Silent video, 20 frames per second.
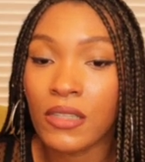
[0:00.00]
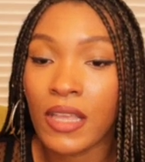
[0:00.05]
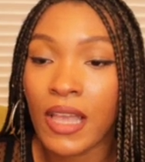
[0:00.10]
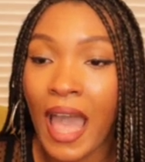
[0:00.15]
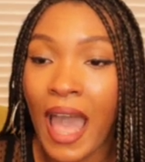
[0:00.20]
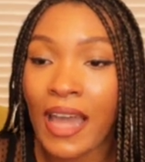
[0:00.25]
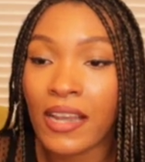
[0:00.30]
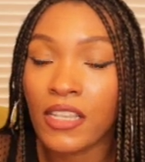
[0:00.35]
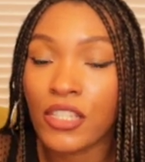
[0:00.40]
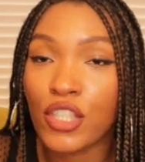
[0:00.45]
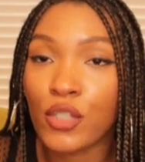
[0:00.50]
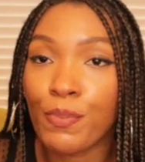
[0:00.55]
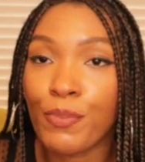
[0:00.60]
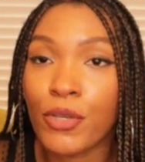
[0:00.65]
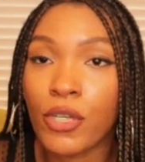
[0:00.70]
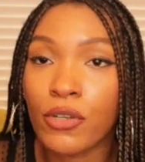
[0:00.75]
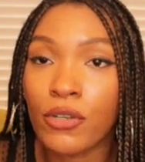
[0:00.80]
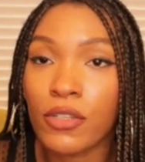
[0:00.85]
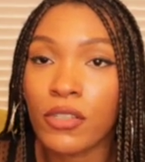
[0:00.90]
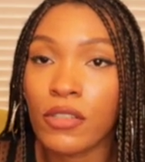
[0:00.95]
at its
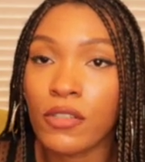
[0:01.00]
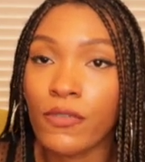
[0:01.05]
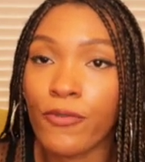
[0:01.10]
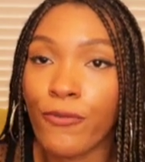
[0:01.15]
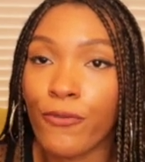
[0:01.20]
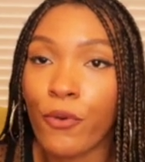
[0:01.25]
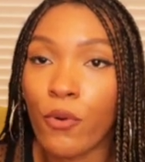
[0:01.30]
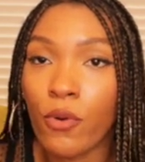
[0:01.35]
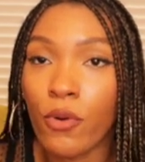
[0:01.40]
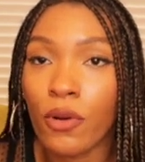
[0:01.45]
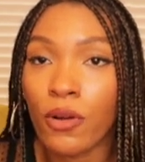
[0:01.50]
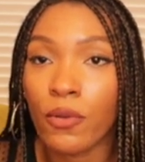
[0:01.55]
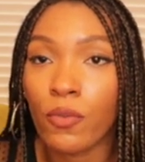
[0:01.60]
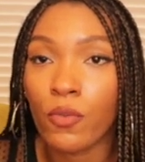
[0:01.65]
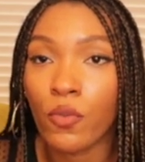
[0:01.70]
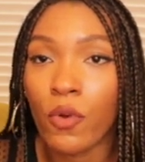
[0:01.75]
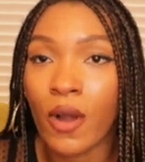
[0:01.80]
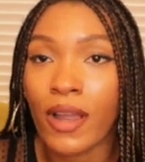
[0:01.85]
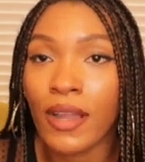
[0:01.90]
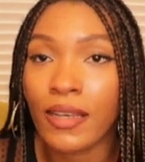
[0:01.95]
purest
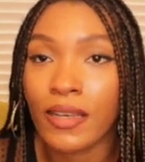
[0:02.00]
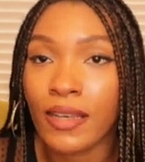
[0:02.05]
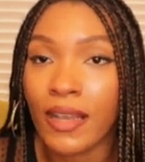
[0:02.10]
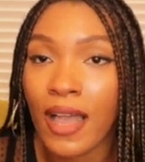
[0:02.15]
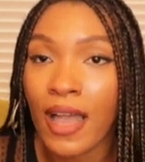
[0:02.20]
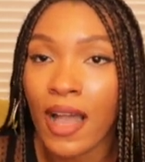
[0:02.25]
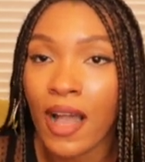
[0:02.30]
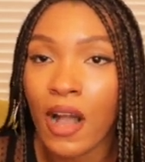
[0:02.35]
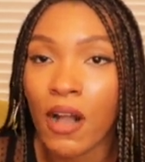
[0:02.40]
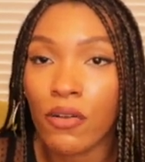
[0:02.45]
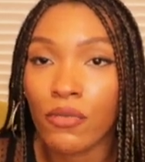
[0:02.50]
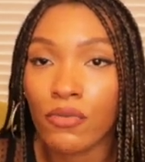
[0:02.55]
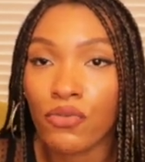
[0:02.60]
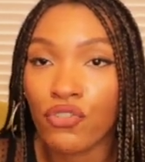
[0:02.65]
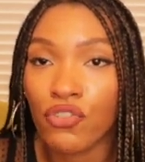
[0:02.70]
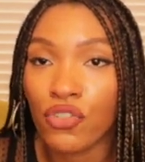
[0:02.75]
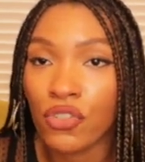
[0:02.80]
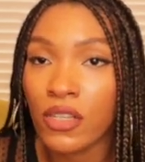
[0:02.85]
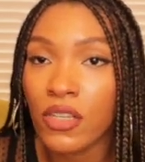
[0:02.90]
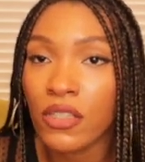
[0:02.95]
form right now,
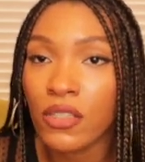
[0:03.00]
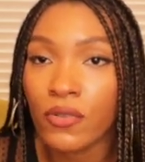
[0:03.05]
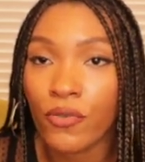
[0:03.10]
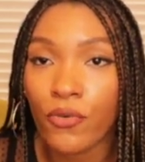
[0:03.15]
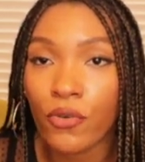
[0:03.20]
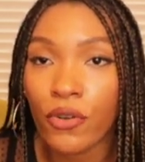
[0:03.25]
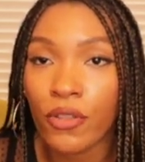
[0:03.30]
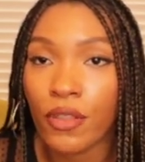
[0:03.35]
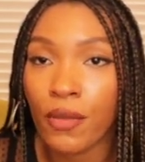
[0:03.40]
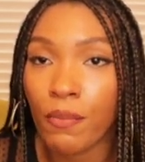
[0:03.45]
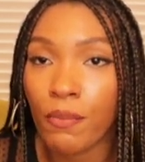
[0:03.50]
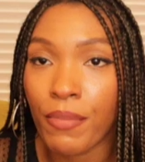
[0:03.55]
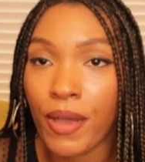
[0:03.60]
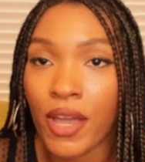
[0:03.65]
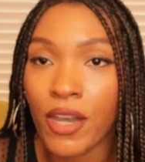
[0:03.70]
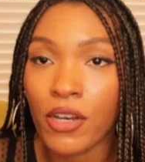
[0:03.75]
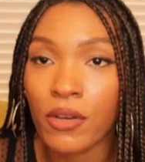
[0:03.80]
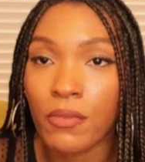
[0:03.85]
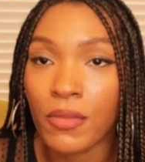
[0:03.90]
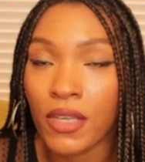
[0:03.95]
just for the
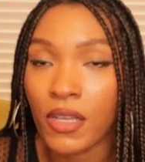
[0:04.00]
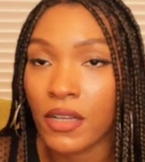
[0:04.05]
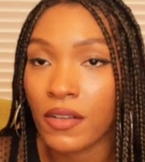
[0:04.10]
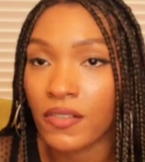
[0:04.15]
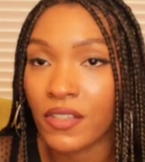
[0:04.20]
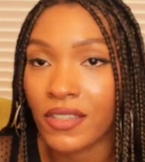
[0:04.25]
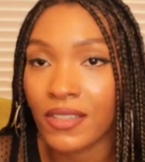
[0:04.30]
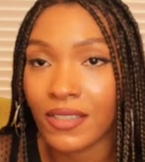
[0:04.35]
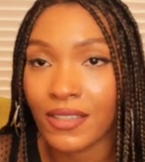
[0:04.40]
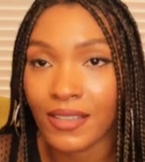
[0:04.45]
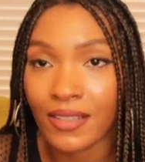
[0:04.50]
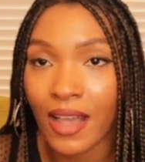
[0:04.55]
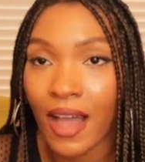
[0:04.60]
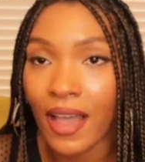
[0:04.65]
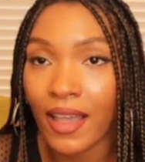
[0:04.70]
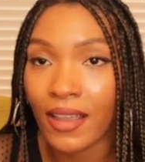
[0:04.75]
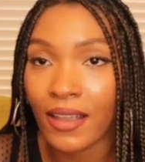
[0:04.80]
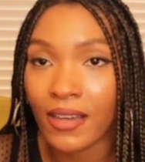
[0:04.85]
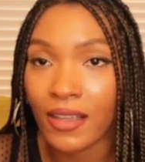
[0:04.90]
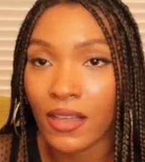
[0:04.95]
betterment of
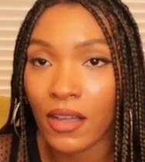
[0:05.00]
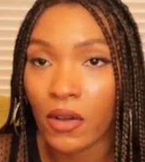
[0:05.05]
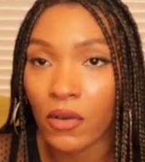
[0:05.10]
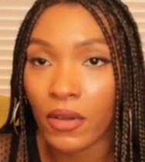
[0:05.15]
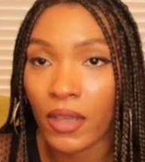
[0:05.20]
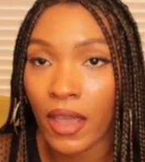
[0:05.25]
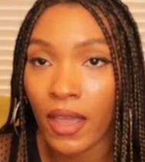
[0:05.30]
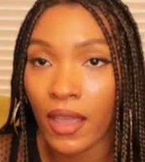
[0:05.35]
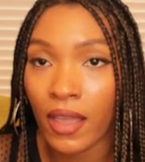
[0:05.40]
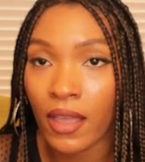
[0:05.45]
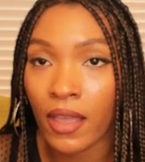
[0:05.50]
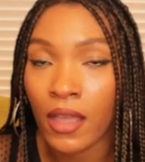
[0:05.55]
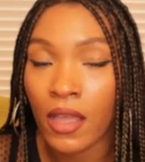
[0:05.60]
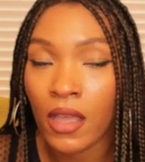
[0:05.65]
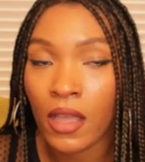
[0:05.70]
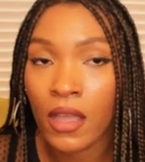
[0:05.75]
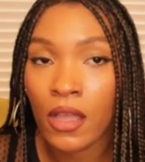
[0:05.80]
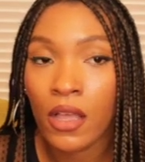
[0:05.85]
society, okay?